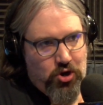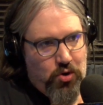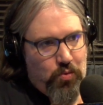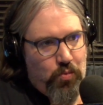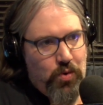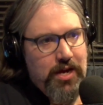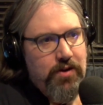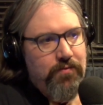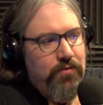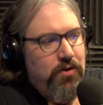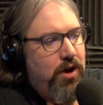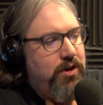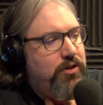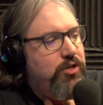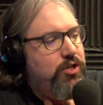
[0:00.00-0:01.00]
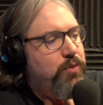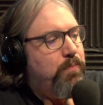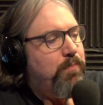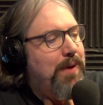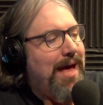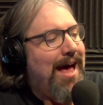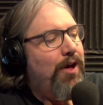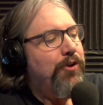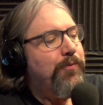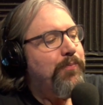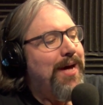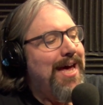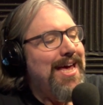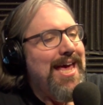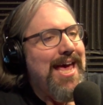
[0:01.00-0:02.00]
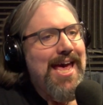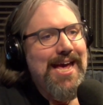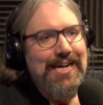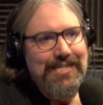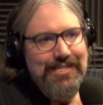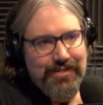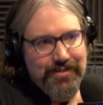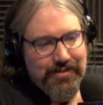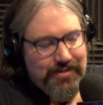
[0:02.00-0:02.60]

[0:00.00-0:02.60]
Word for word: Ring of Honor is Bound by Hate,